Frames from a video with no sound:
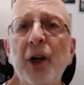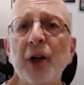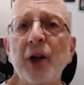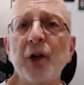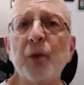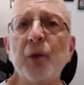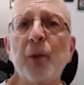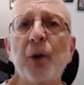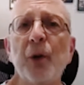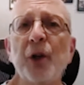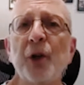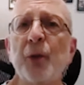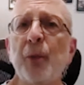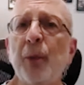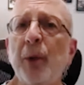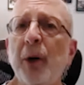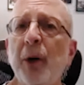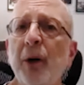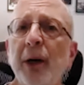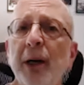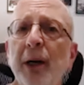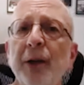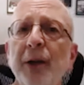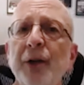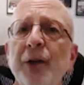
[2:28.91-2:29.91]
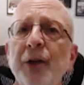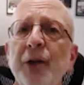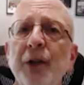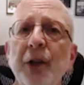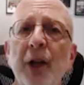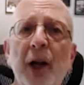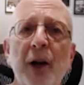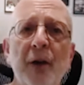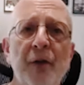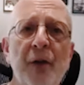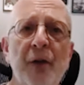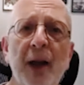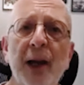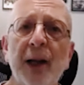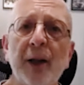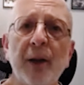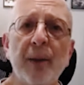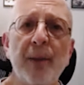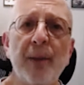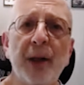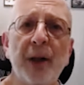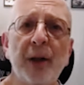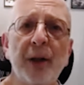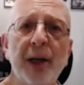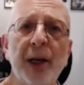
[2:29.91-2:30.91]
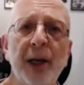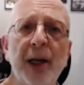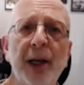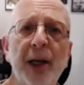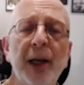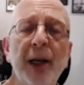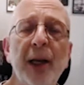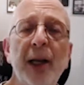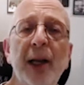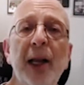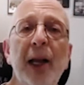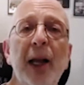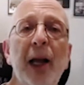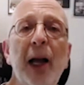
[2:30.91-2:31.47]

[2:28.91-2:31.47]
customer experience, availability,